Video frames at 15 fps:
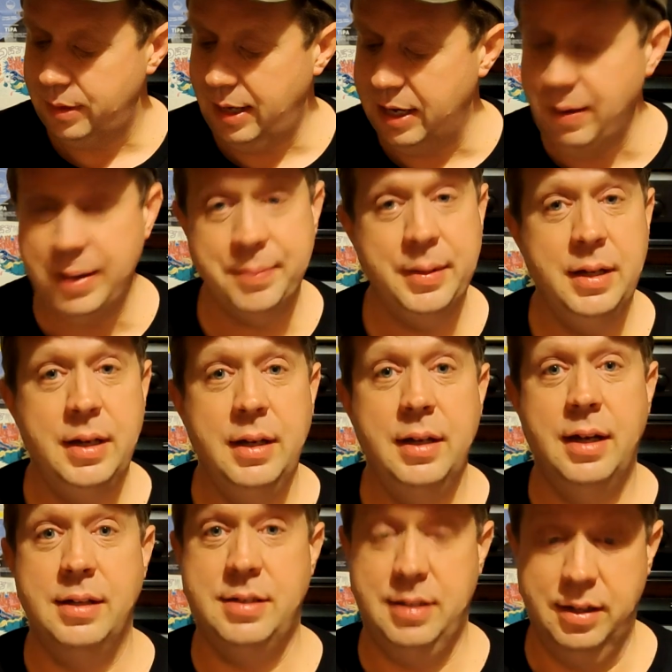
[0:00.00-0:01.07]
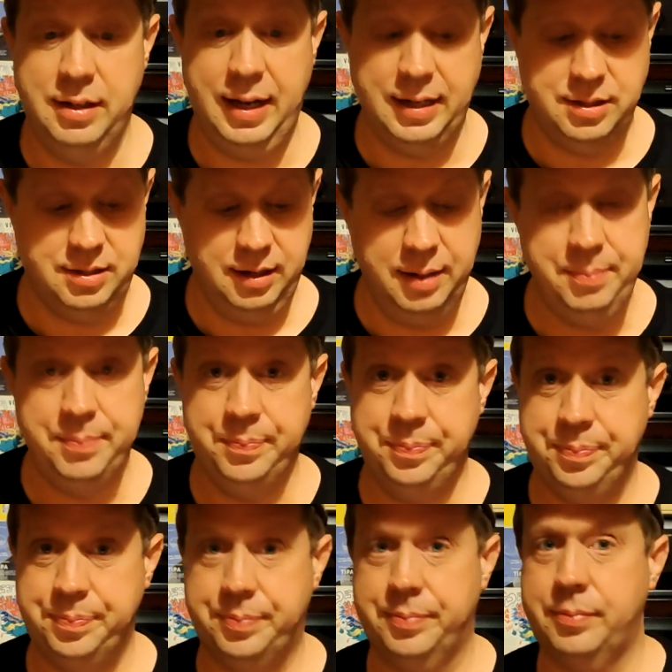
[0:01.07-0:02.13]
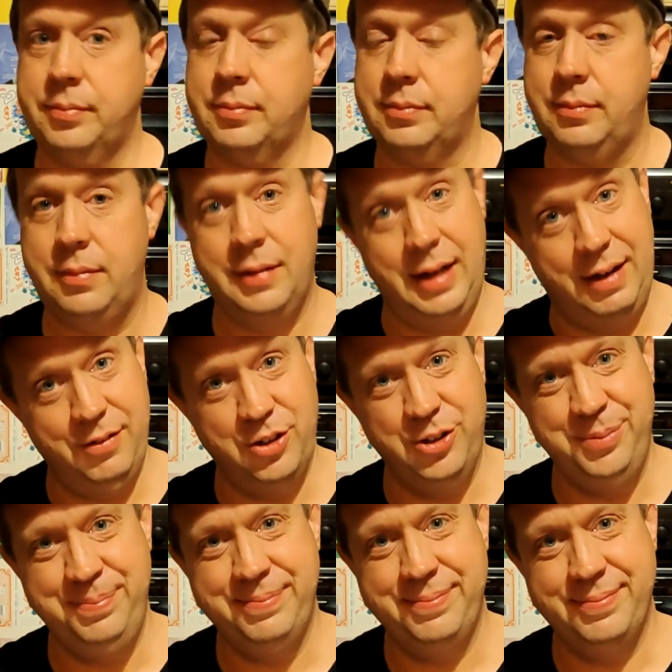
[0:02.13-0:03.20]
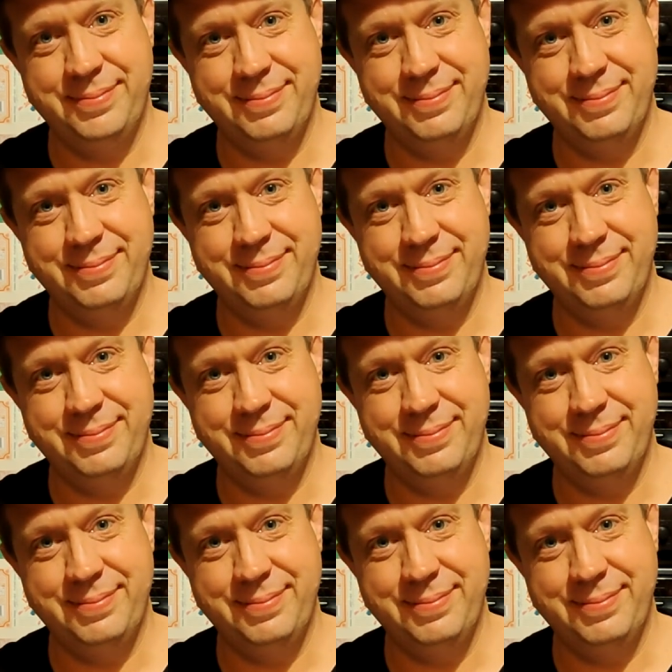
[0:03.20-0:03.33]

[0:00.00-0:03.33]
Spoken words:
Anyway, until next time, have a good one.